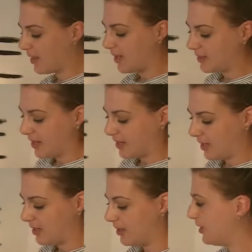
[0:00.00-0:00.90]
I like that
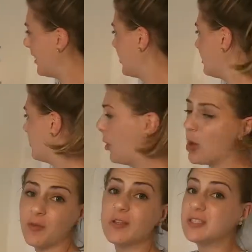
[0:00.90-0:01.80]
it like
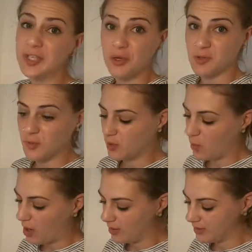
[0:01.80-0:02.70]
perfectly goes with the
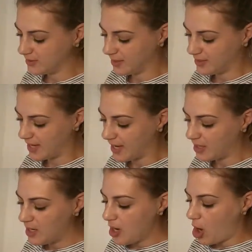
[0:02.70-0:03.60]
wall. It's like
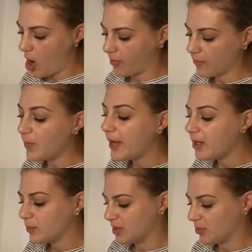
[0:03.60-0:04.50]
that
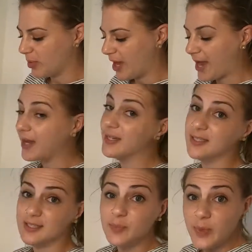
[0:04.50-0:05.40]
off-white with the black, and
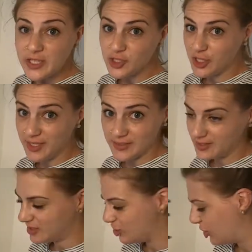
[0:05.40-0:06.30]
it's beachy because
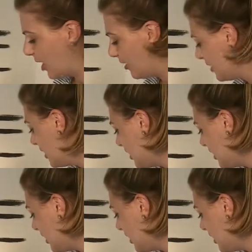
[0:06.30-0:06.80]
it's the shell.